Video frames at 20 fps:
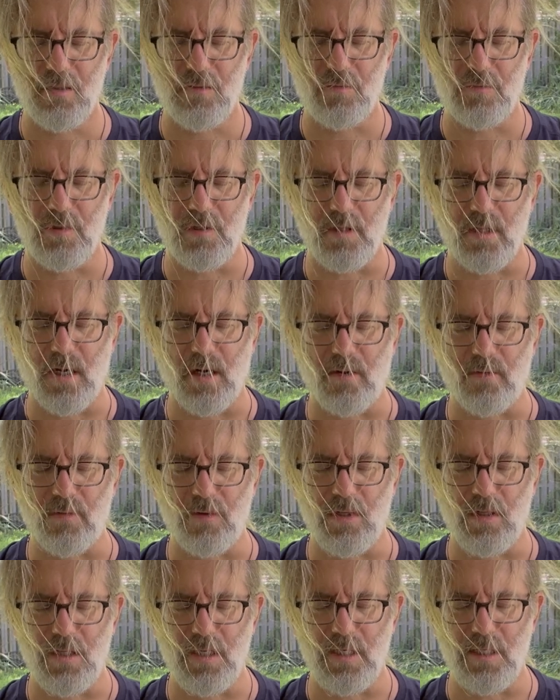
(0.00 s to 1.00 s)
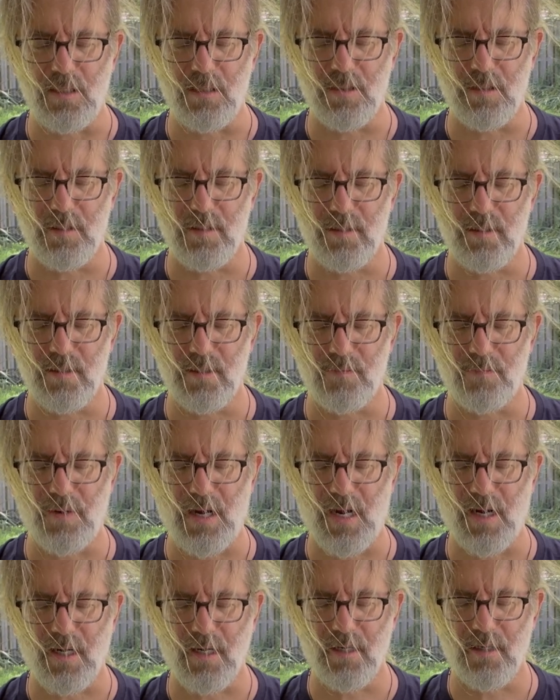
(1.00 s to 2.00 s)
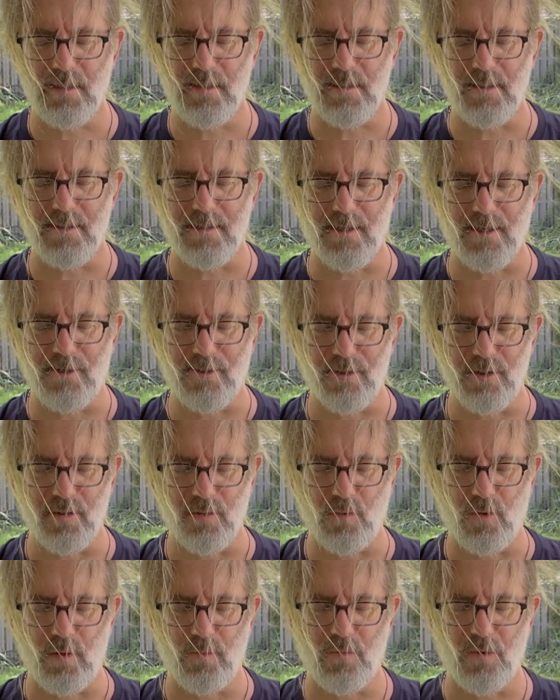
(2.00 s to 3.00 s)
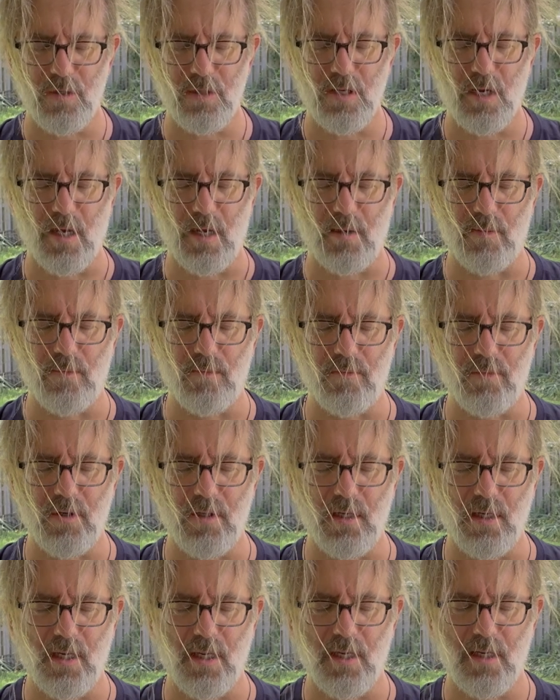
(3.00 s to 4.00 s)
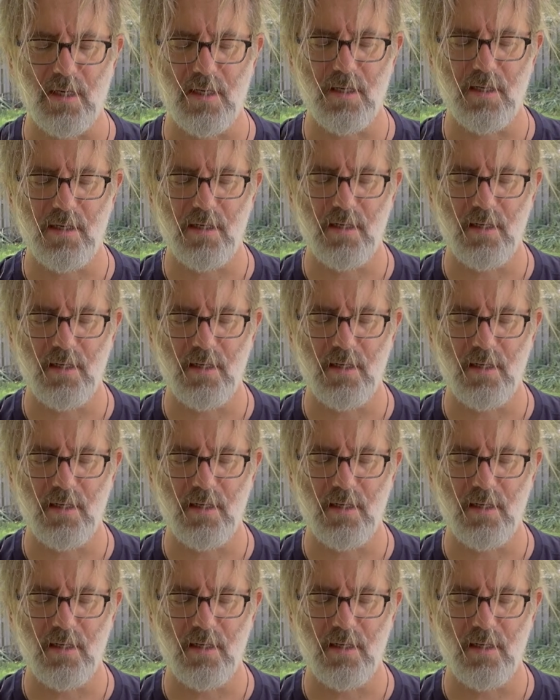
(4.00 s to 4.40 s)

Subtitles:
Breathe out, release, back to center 1 more time. Breathing in